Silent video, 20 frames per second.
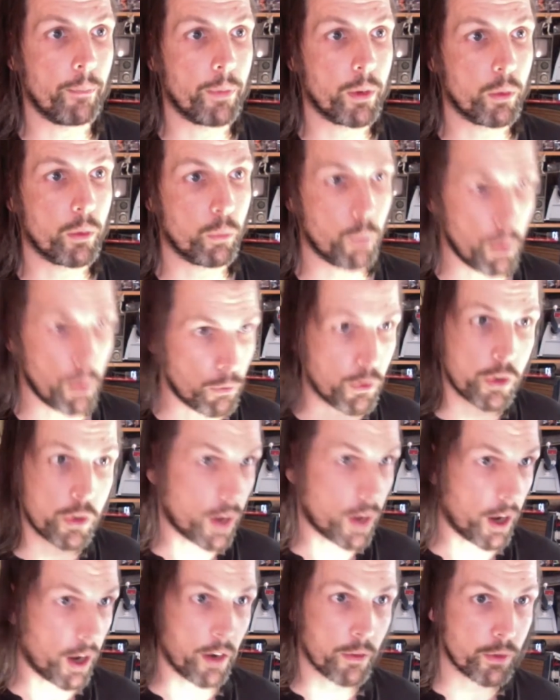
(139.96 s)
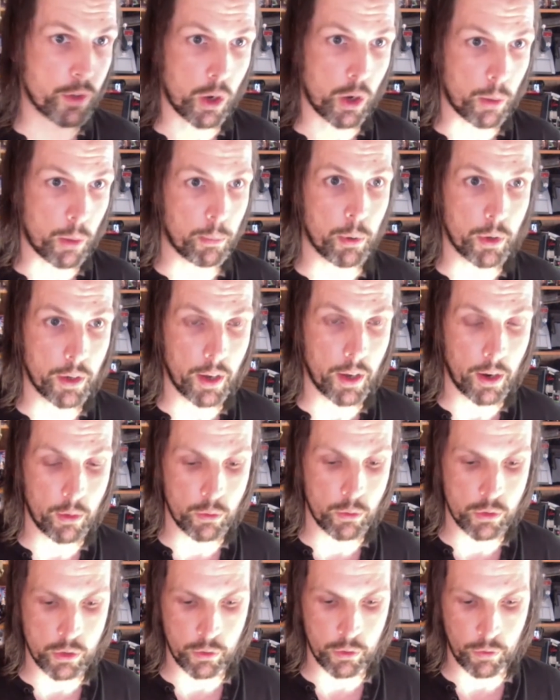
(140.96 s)
we've just kind of started putting it
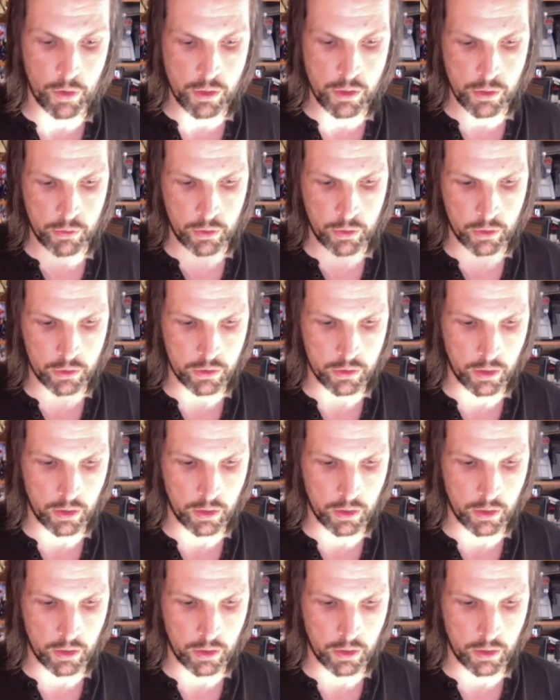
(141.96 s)
out to festivals,